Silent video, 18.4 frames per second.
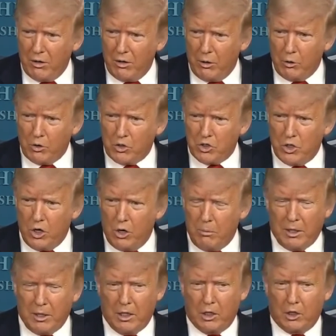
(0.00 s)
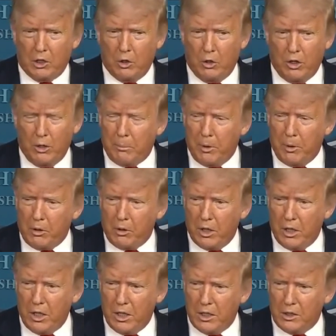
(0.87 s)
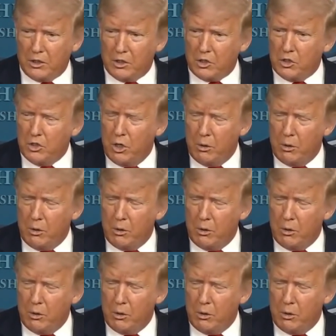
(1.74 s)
There was nobody, including Pocahontas.